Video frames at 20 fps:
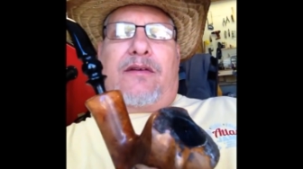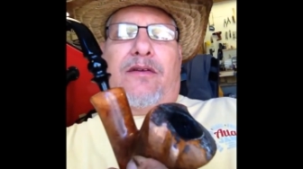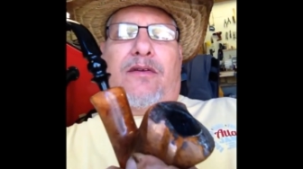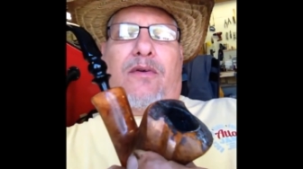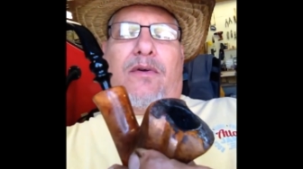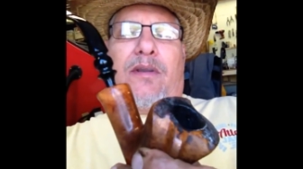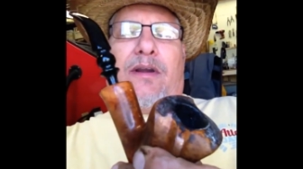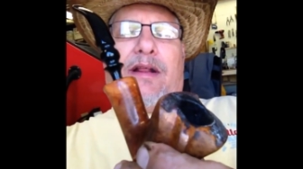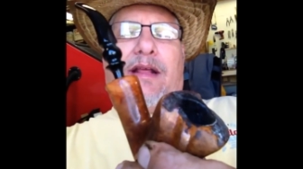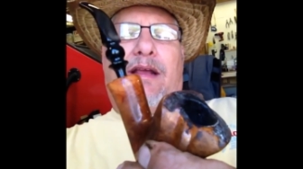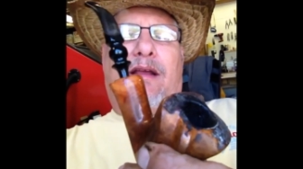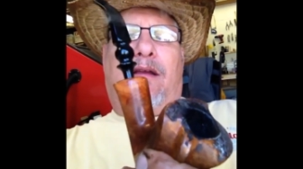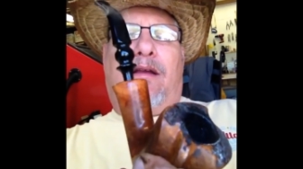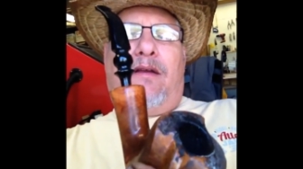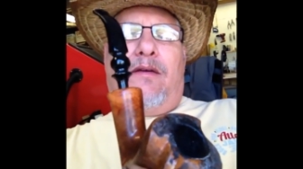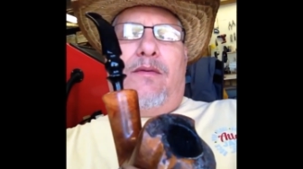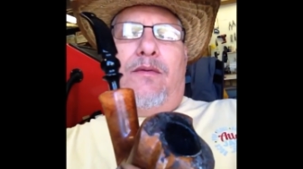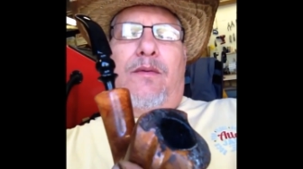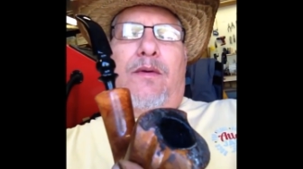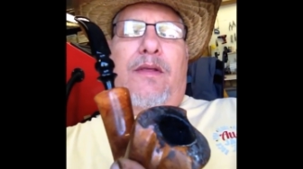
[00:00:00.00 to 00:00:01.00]
Nording
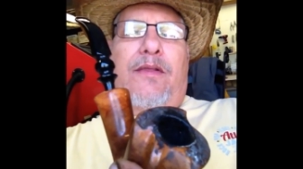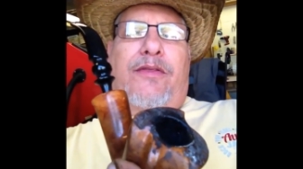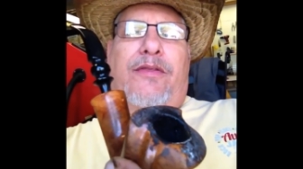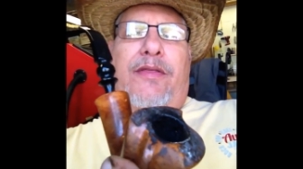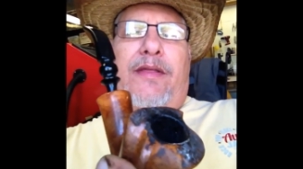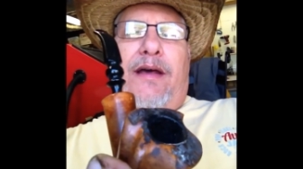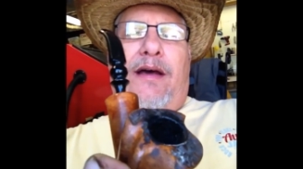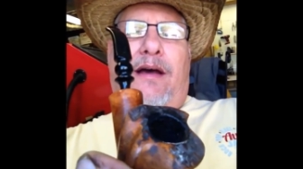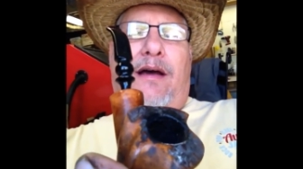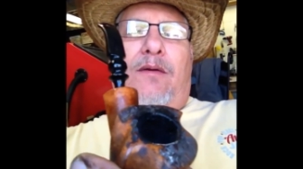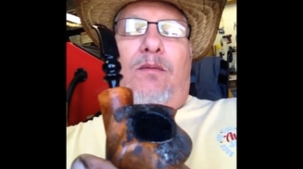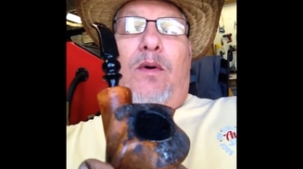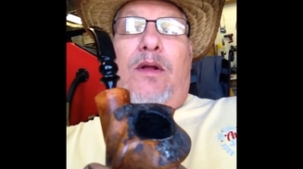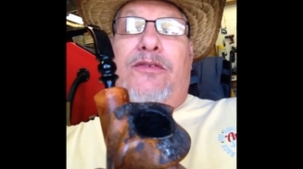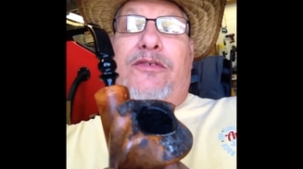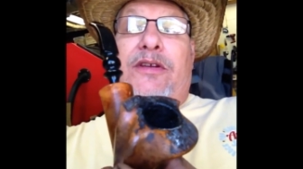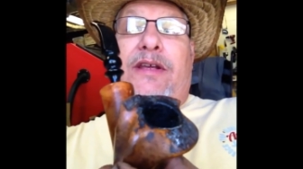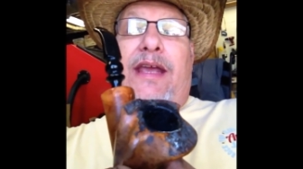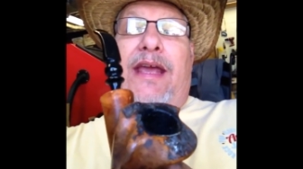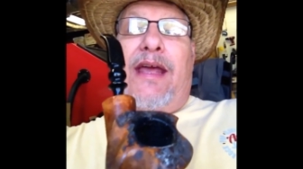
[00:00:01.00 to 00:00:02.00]
with
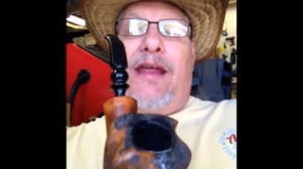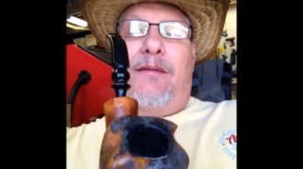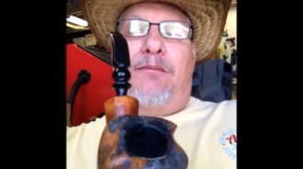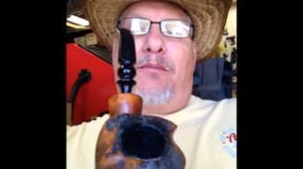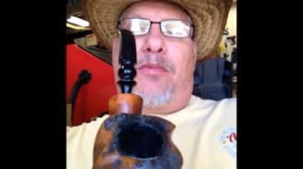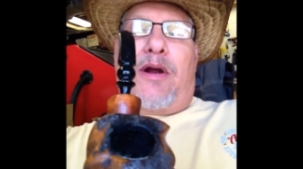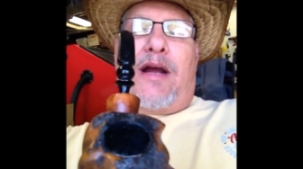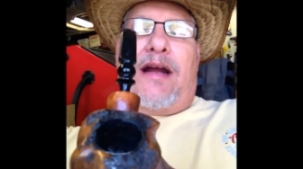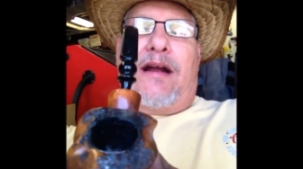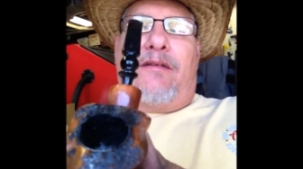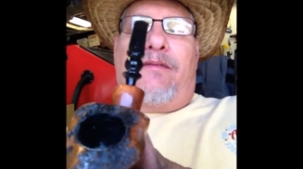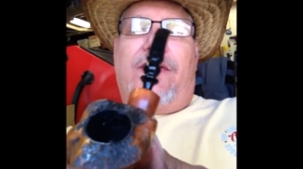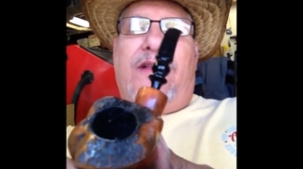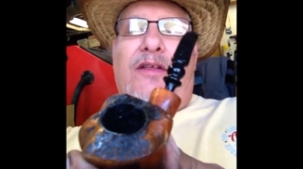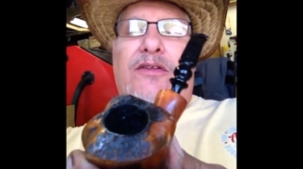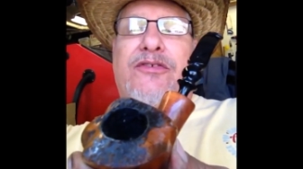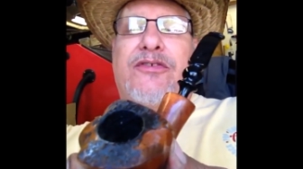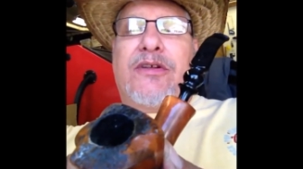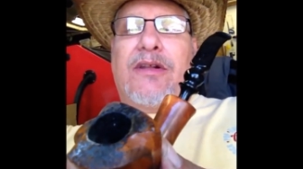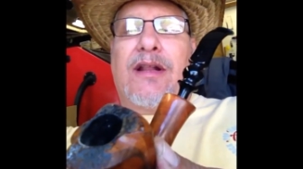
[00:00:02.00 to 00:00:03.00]
once again
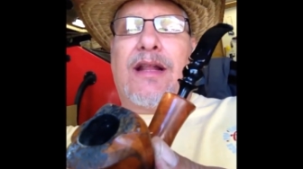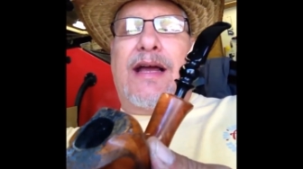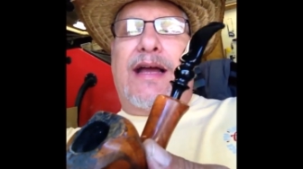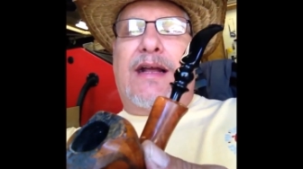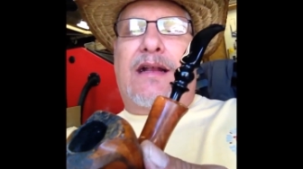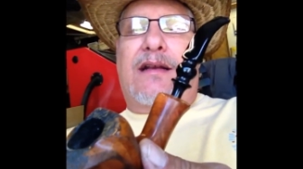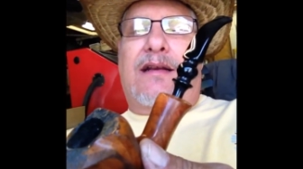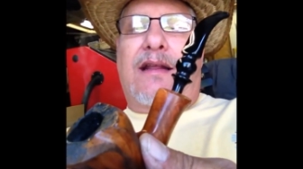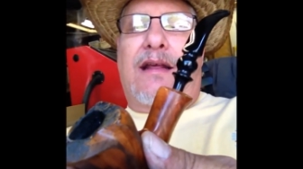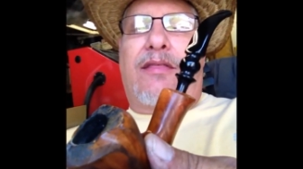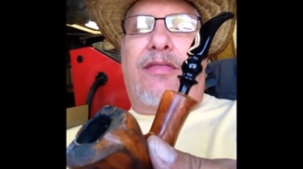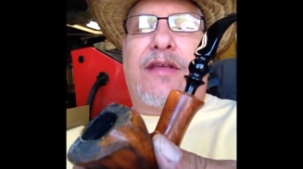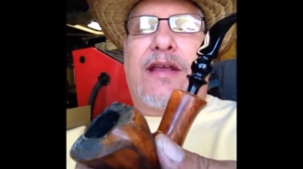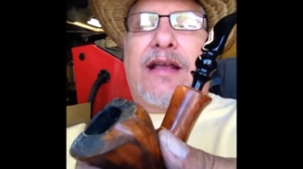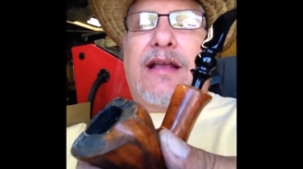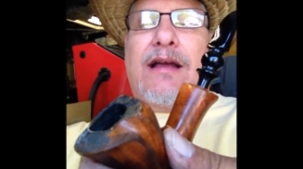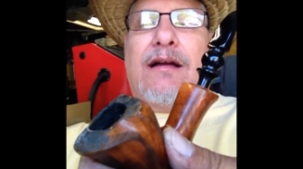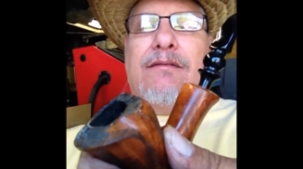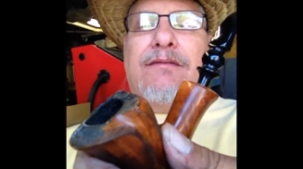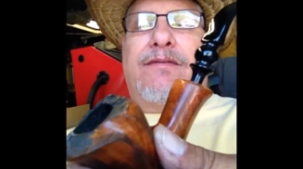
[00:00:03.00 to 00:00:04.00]
Briarville Select. I
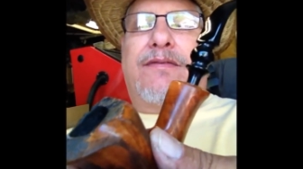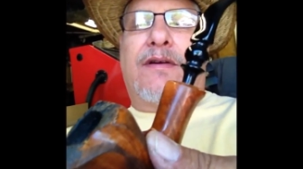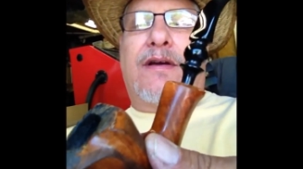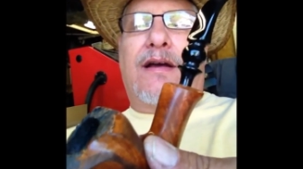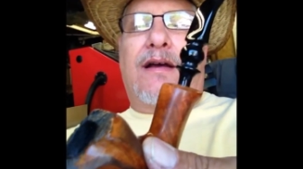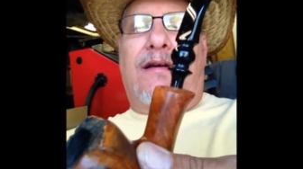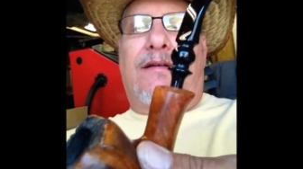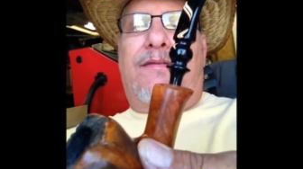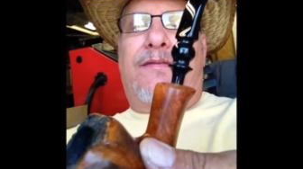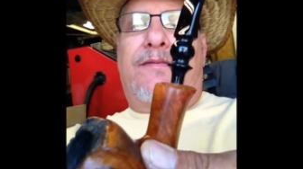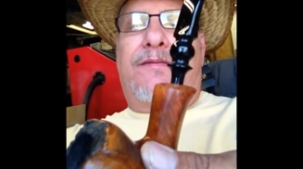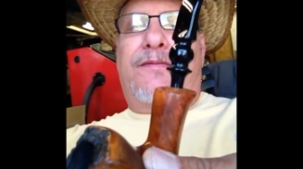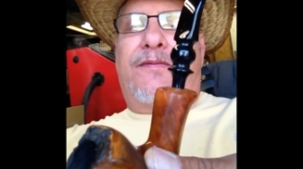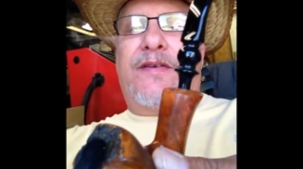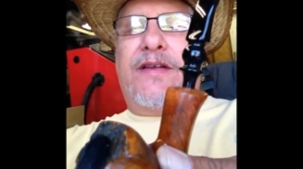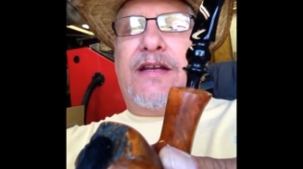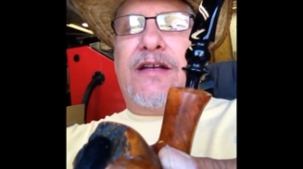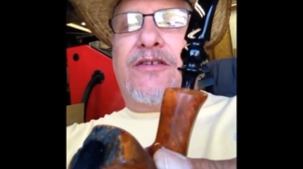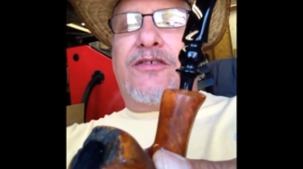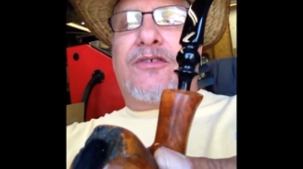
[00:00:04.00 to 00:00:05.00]
think I've
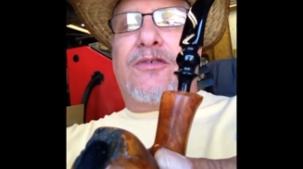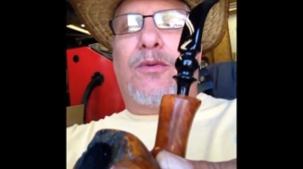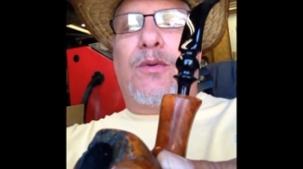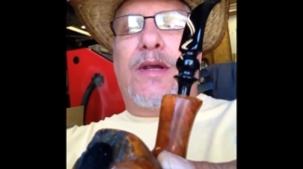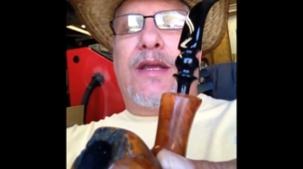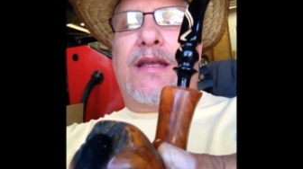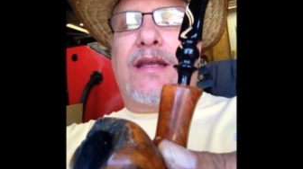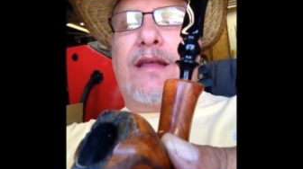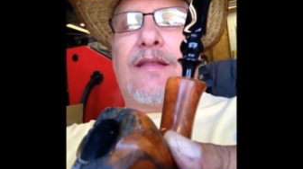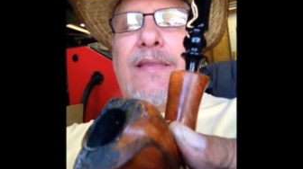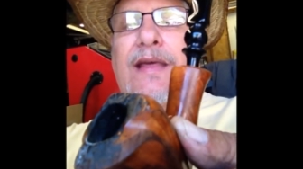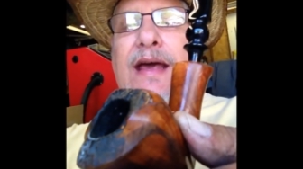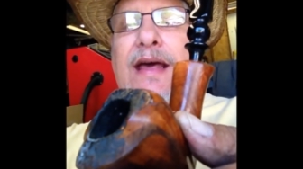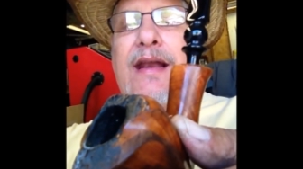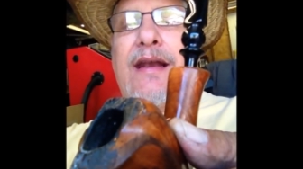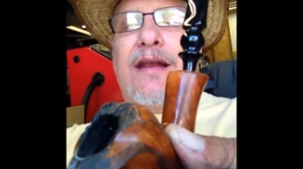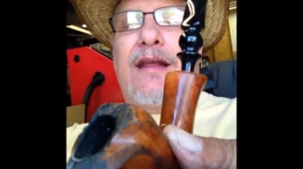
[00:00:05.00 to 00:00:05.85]
finished tweaking that.